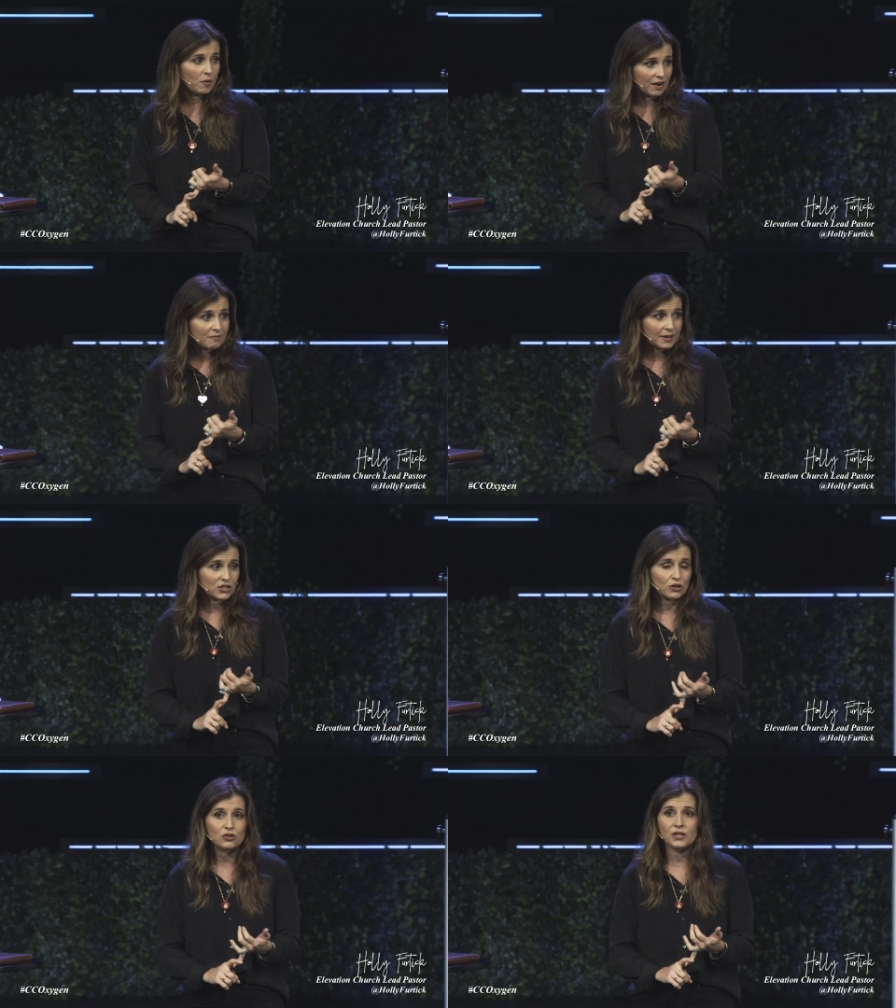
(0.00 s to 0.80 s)
one of my
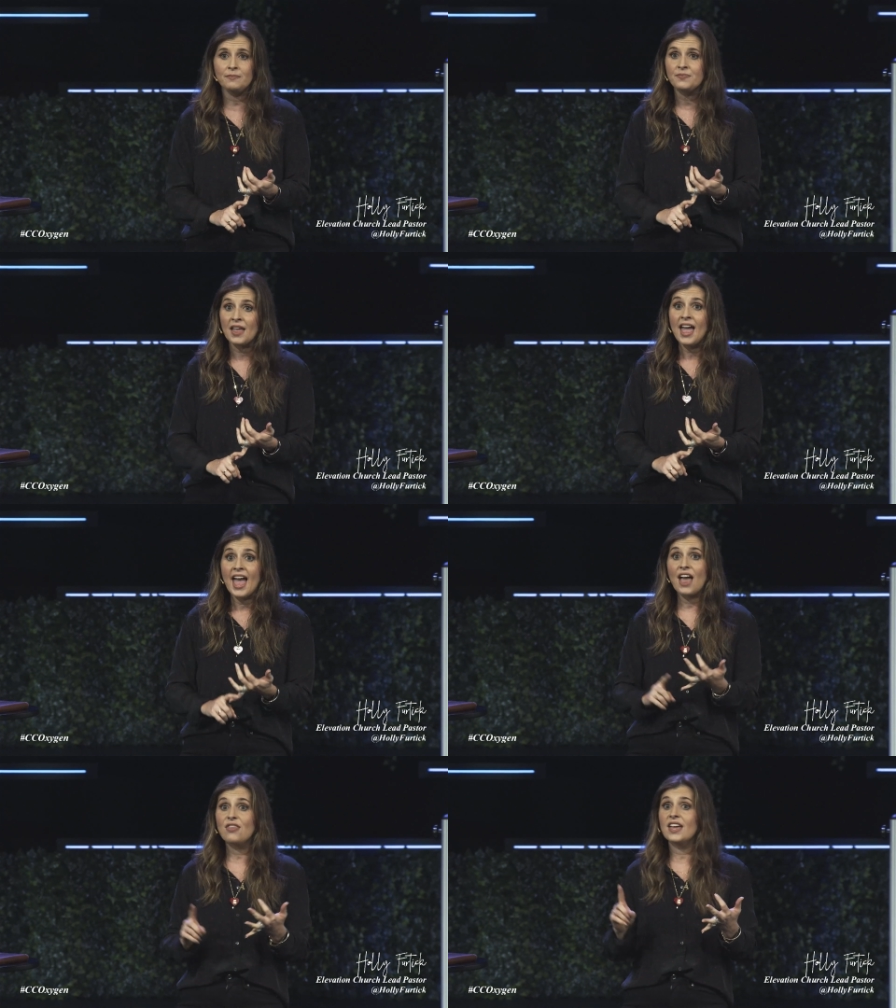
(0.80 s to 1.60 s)
children,
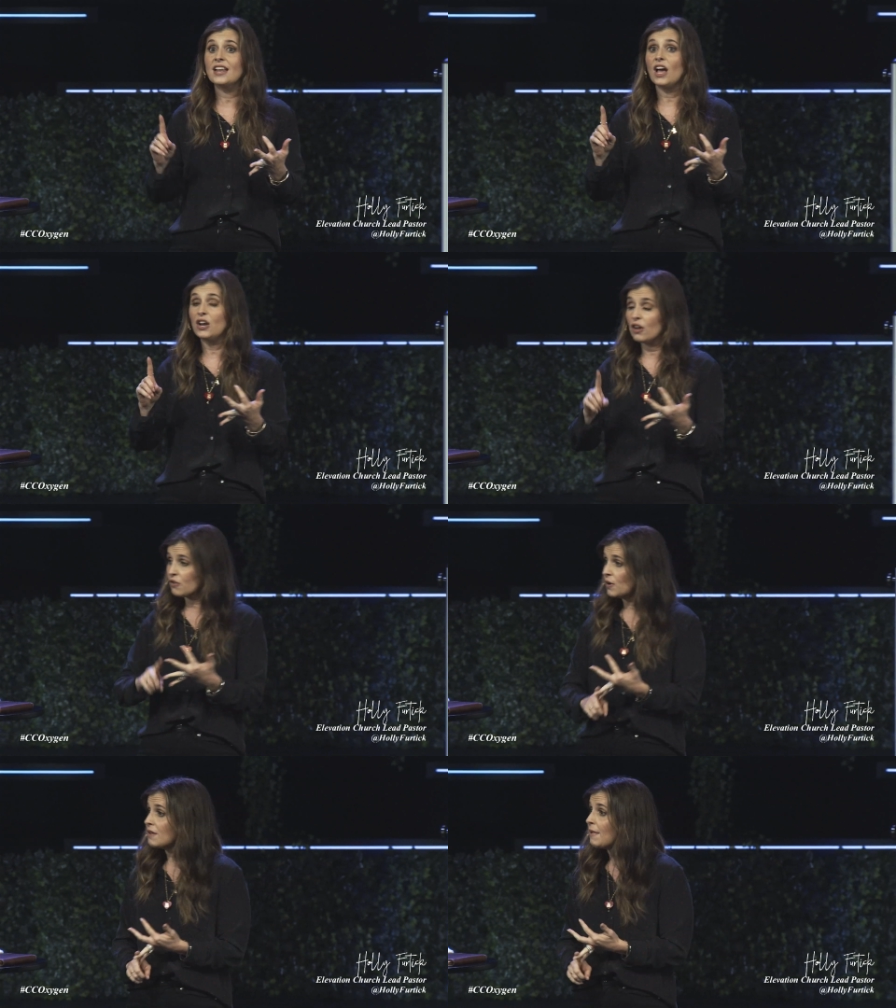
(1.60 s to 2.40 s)
and then
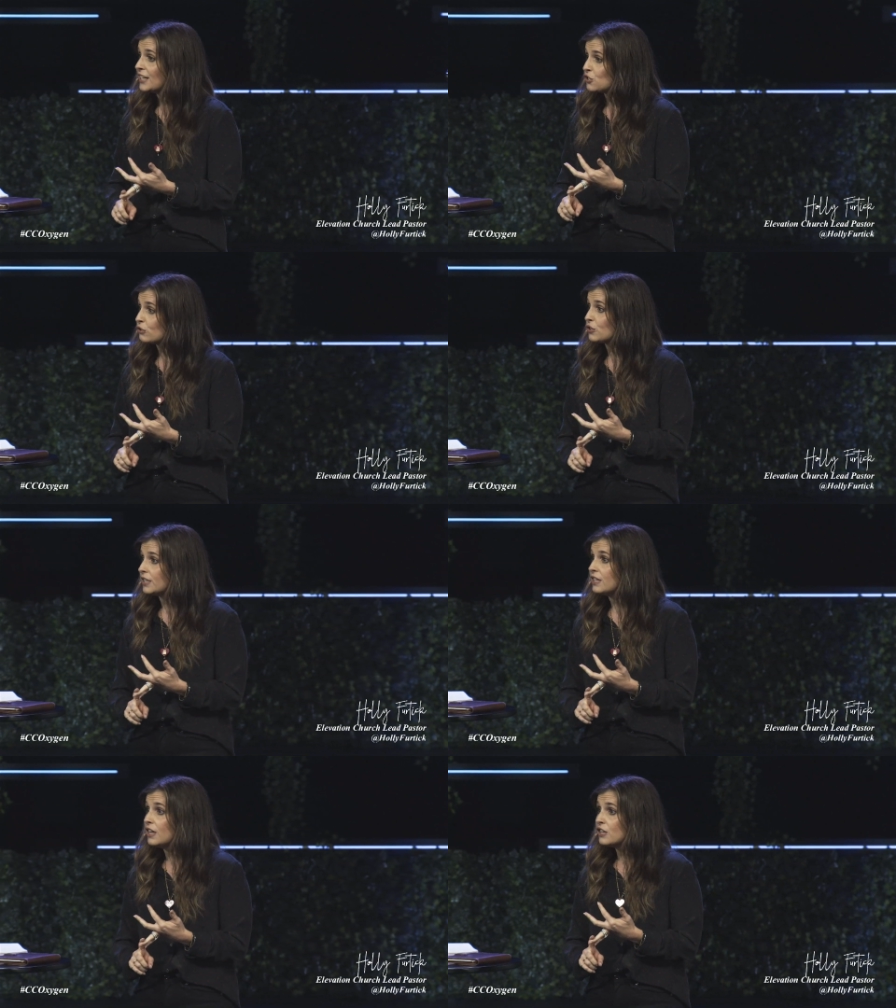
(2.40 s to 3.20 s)
another one of my
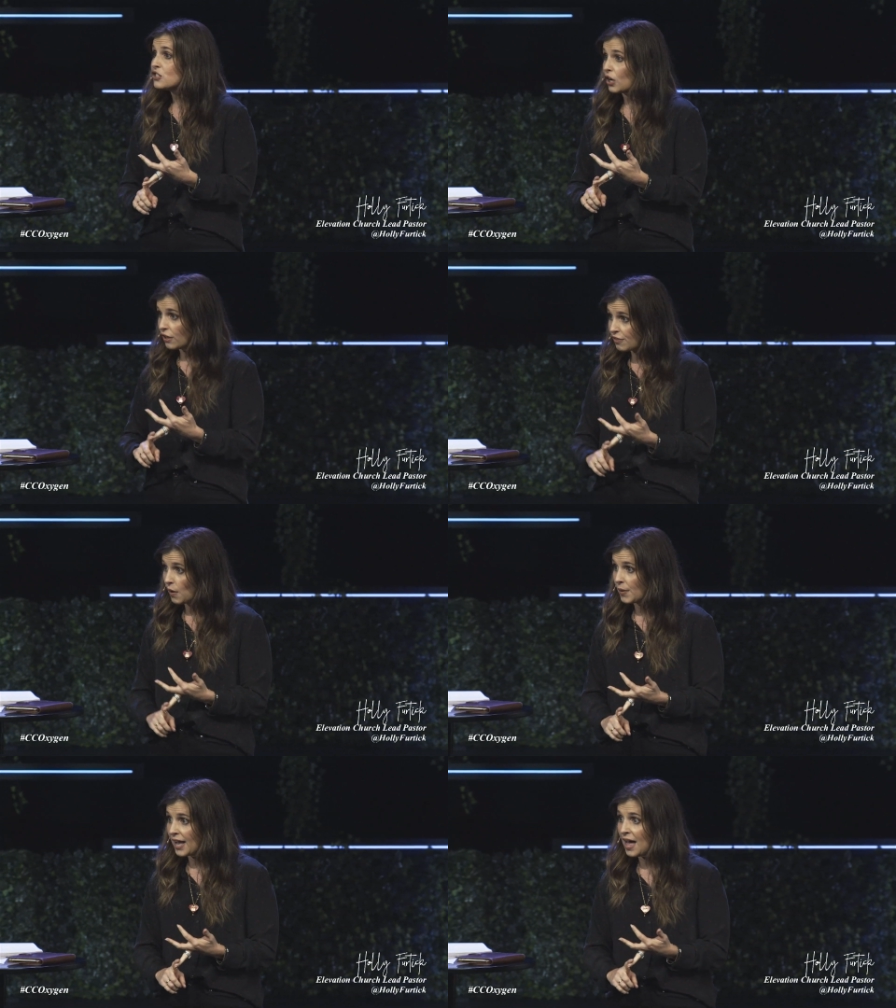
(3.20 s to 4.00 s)
children started
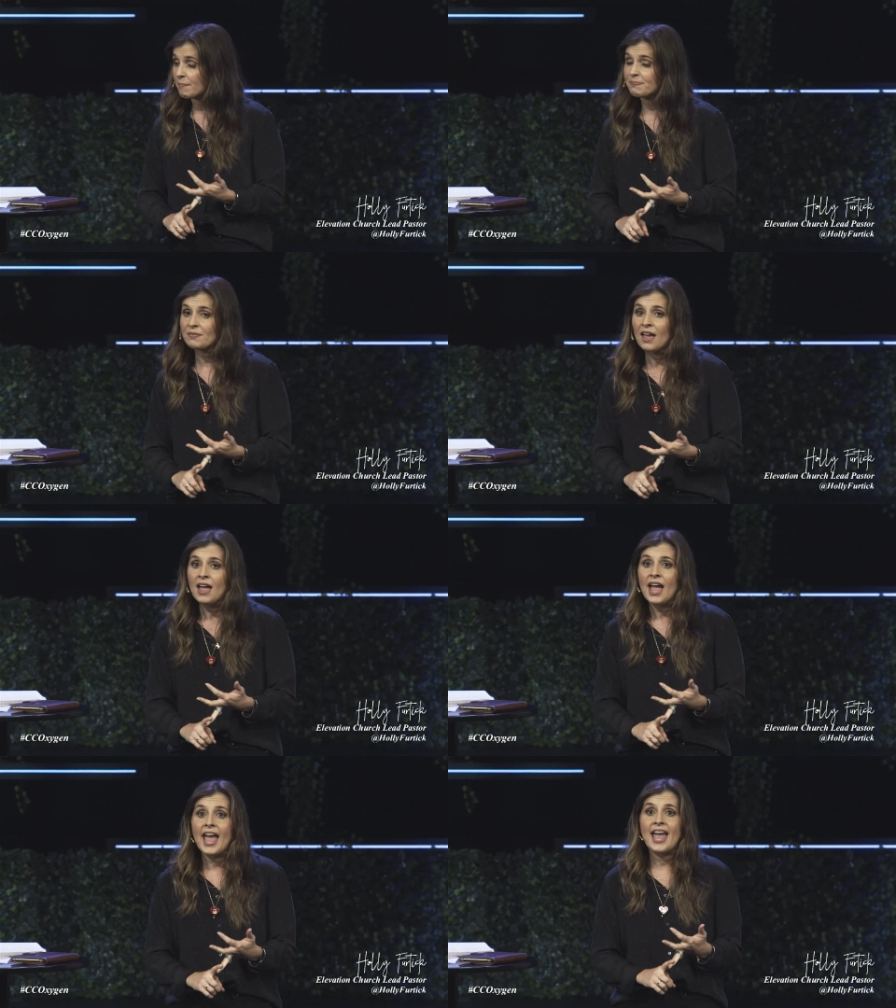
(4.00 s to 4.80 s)
throwing up.
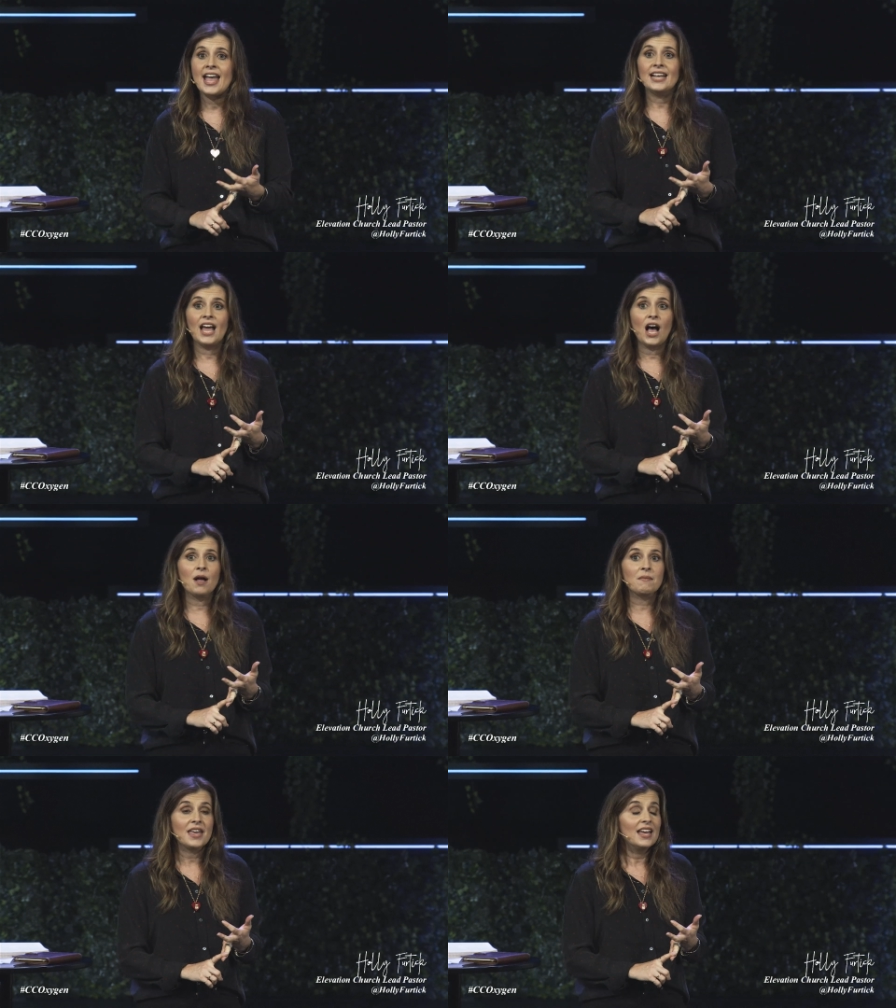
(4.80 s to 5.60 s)
And
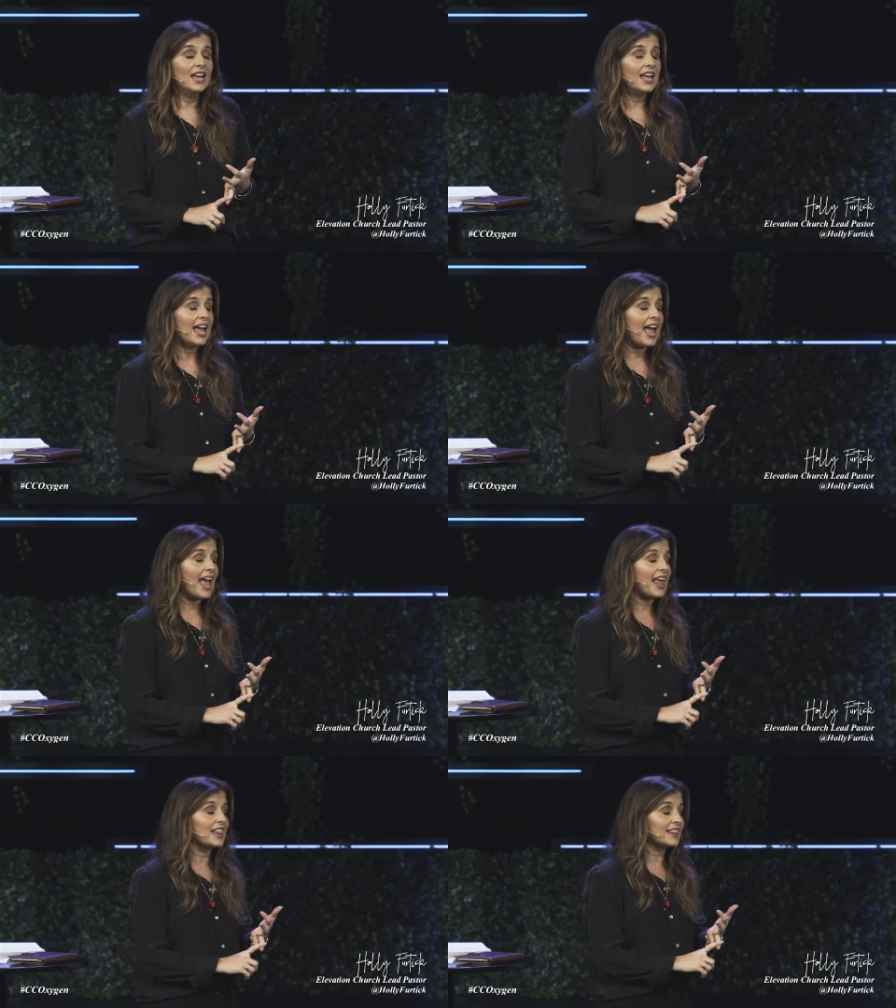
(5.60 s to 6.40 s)

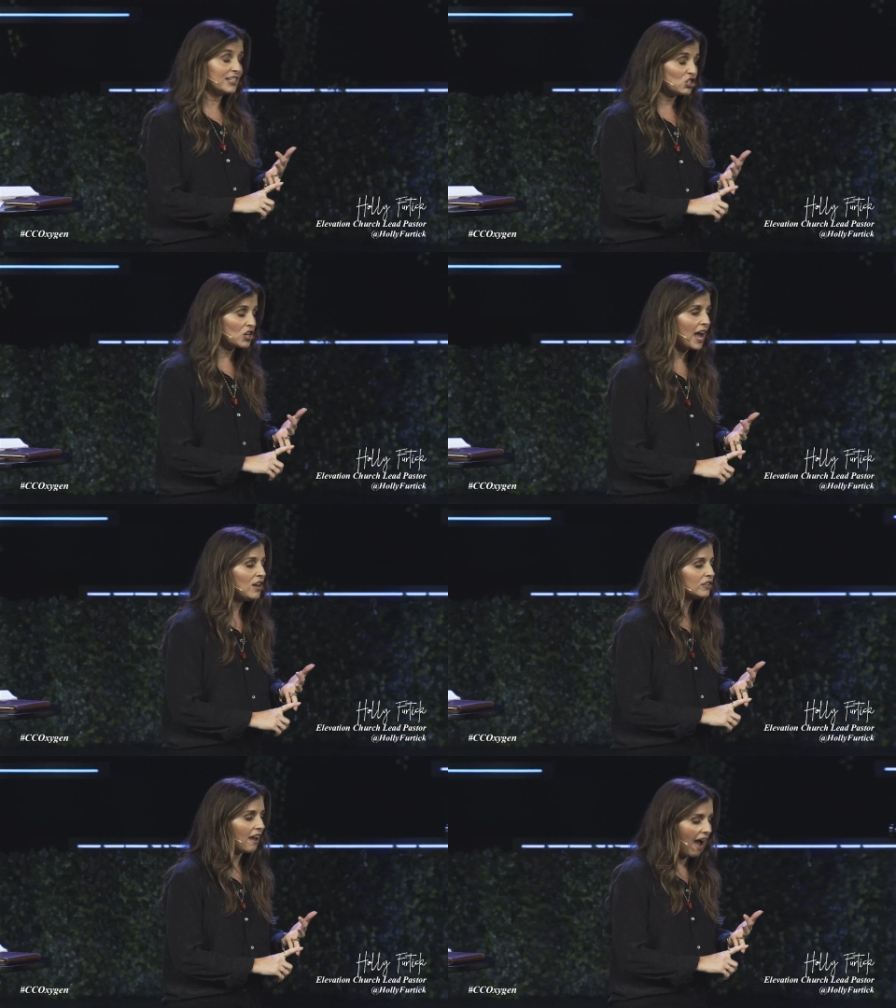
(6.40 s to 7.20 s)
this
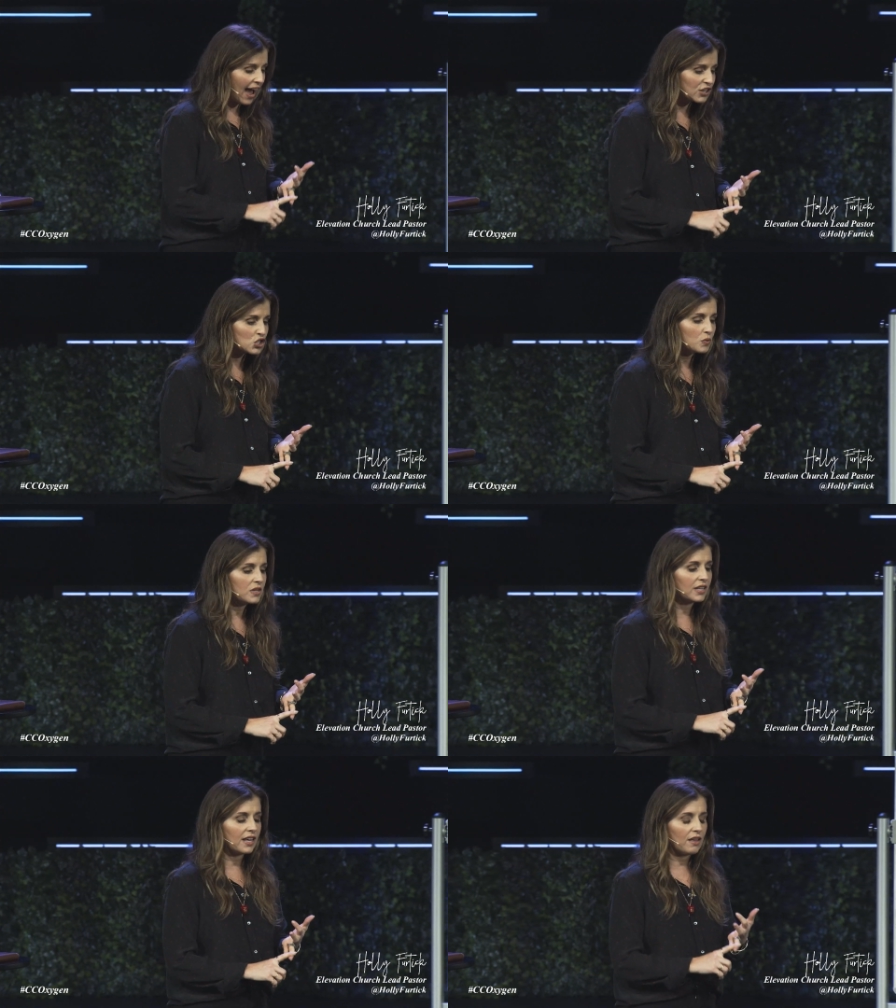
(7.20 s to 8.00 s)
child
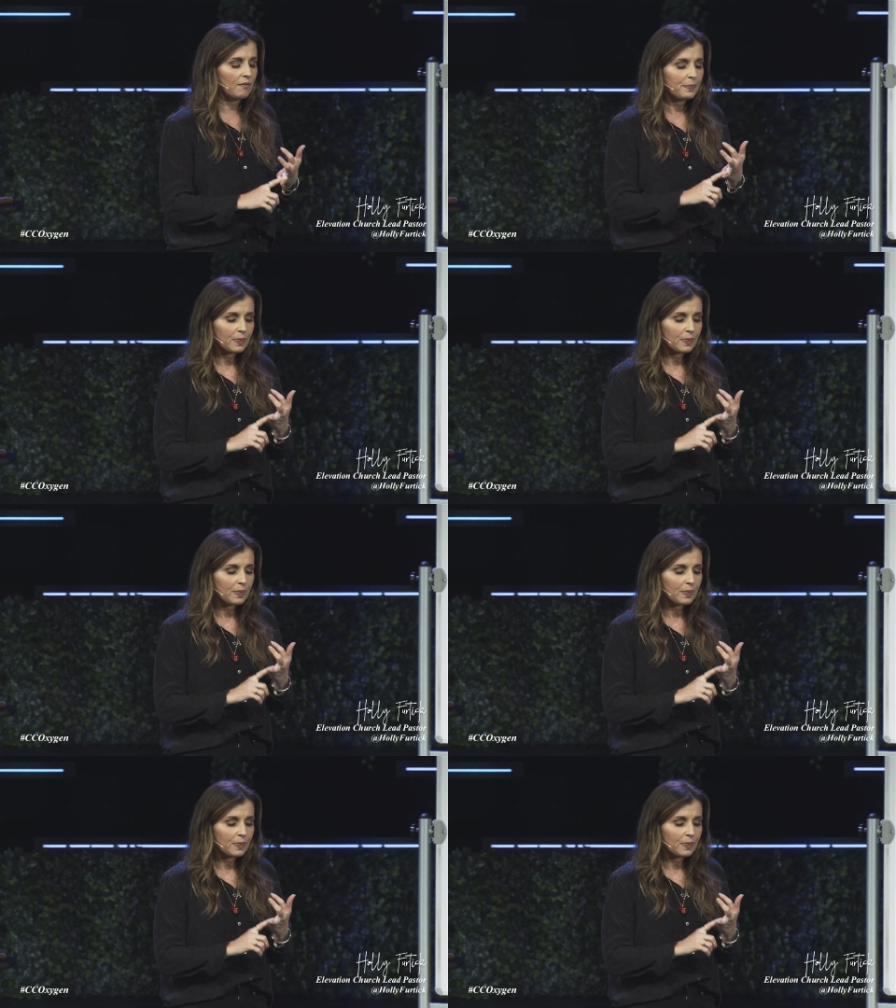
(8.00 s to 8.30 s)
actually